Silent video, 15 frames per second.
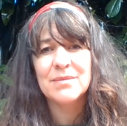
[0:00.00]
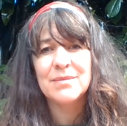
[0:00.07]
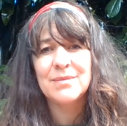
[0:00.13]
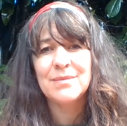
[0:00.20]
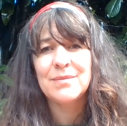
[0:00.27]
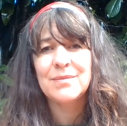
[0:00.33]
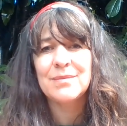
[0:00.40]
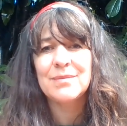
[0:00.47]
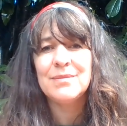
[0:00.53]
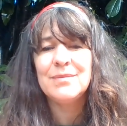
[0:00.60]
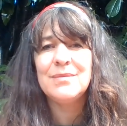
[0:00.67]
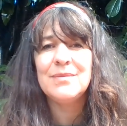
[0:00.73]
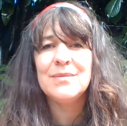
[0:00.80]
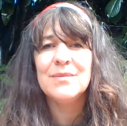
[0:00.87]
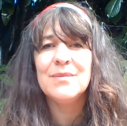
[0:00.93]

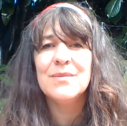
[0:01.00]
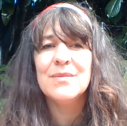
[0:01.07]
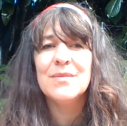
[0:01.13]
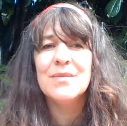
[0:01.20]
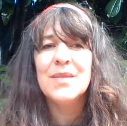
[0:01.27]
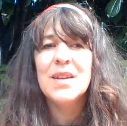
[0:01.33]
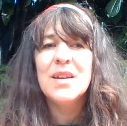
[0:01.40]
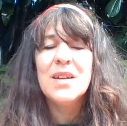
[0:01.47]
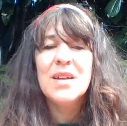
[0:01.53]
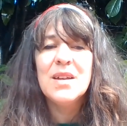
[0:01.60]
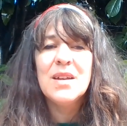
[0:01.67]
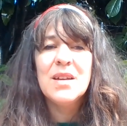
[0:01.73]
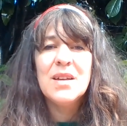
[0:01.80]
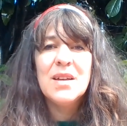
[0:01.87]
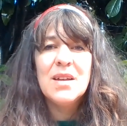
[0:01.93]

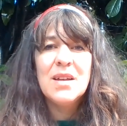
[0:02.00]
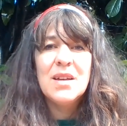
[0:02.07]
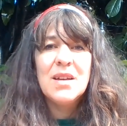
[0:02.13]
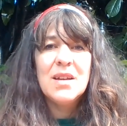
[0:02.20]
Nothing is said.